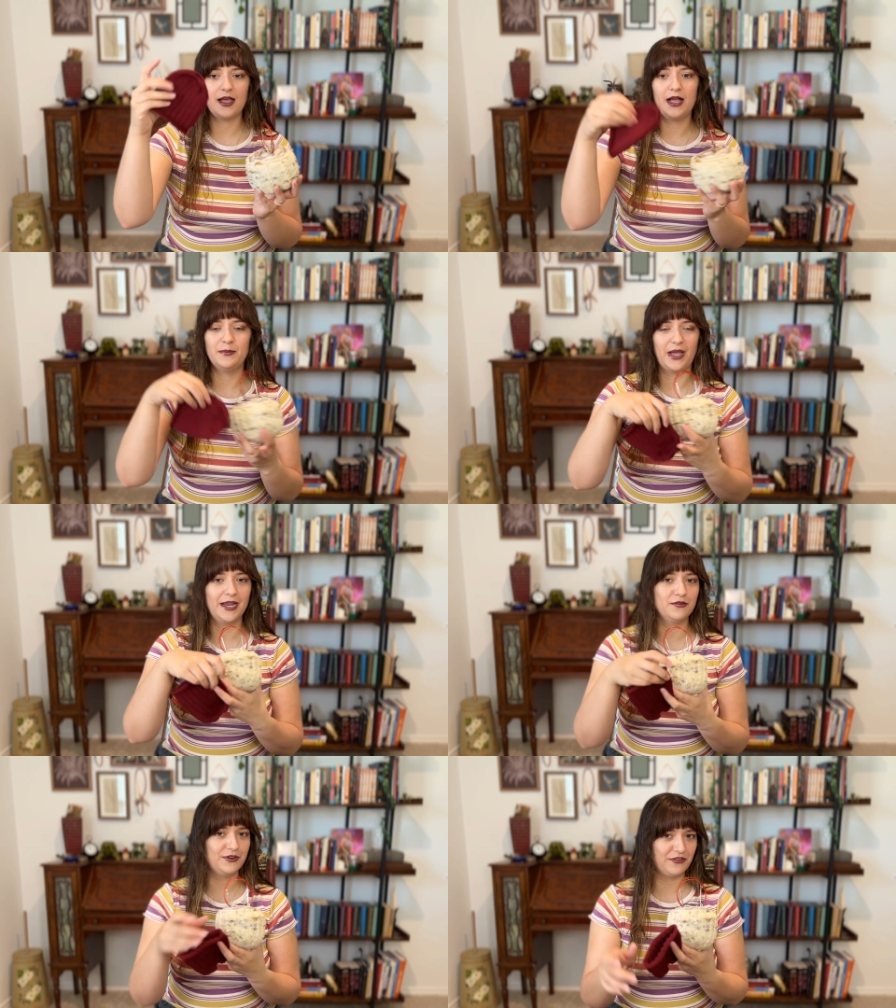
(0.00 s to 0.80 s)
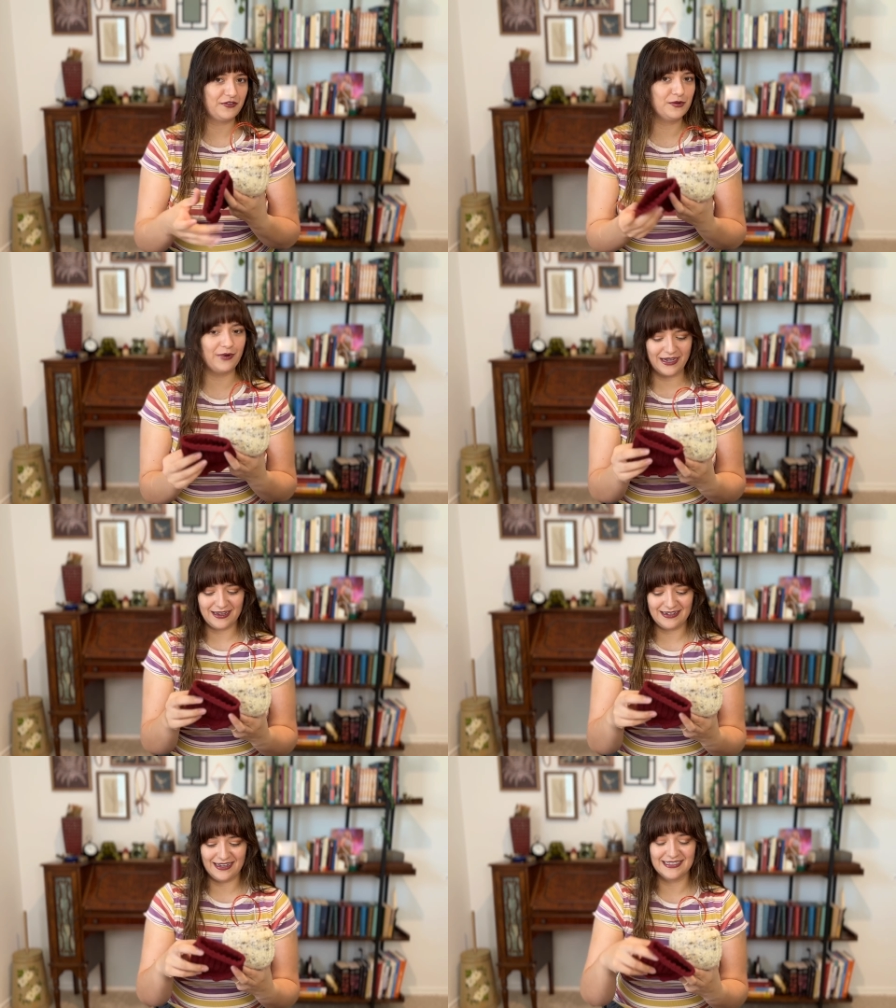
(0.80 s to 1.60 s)
I don't know if you
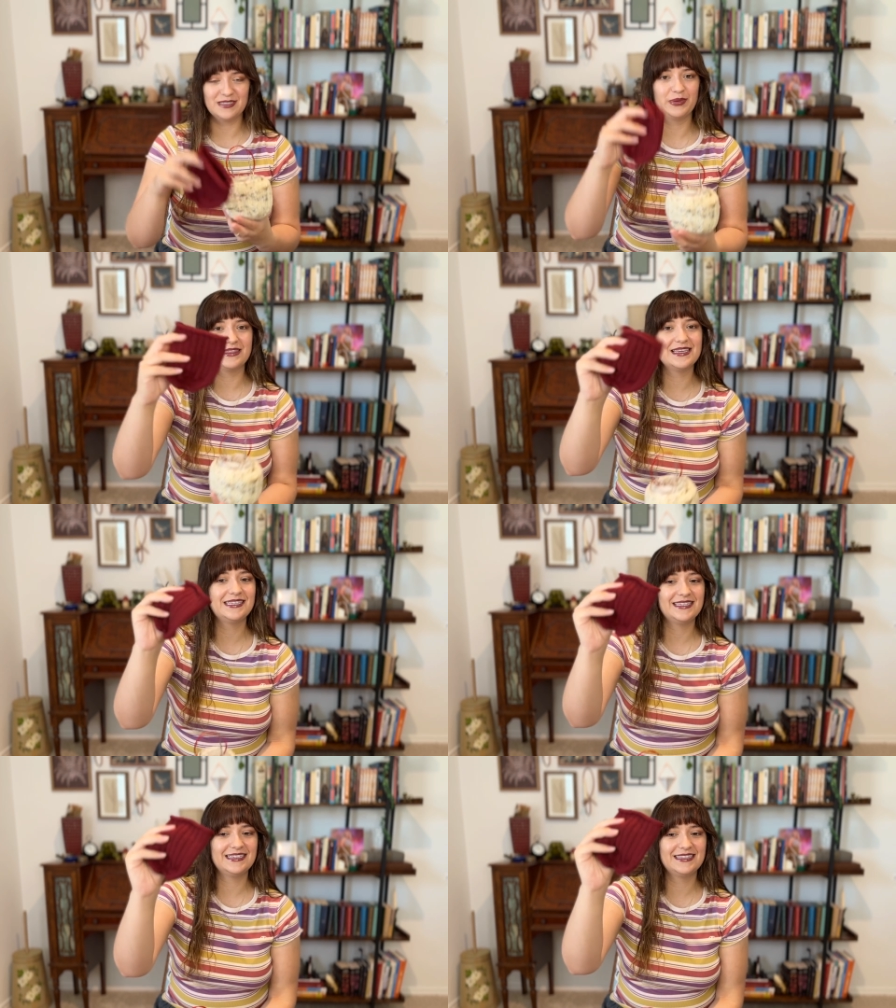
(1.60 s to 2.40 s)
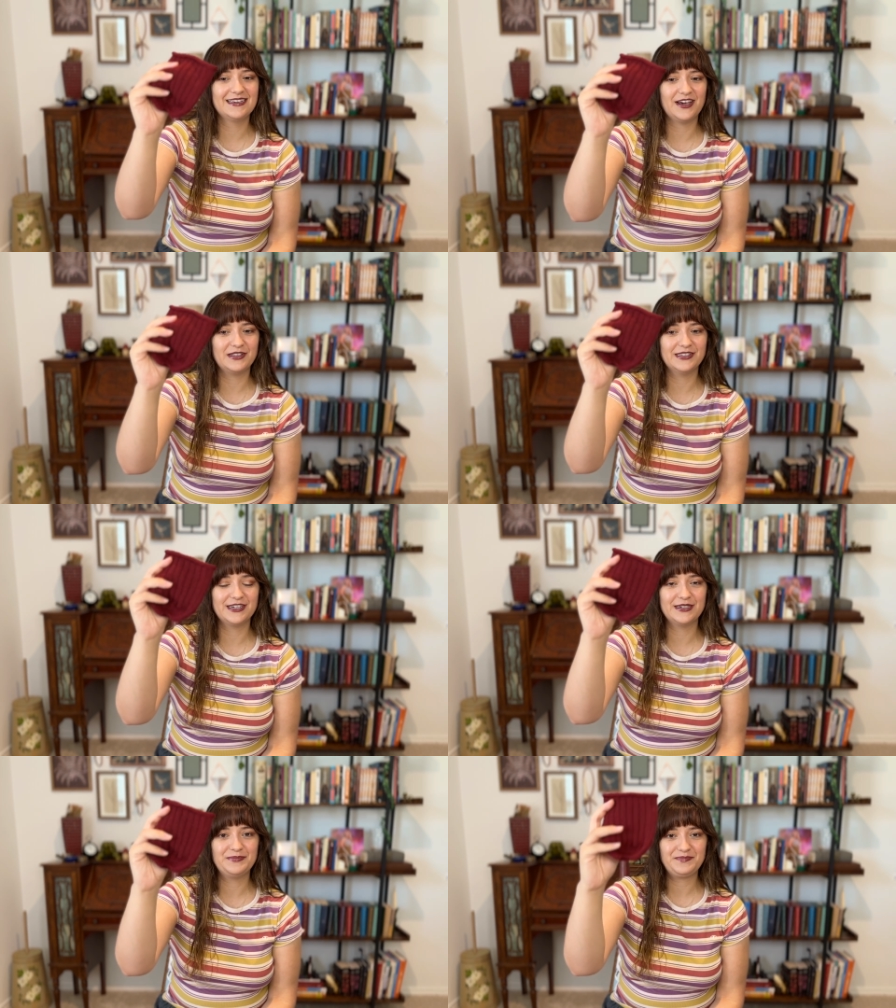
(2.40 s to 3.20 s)
recognize, but this is the color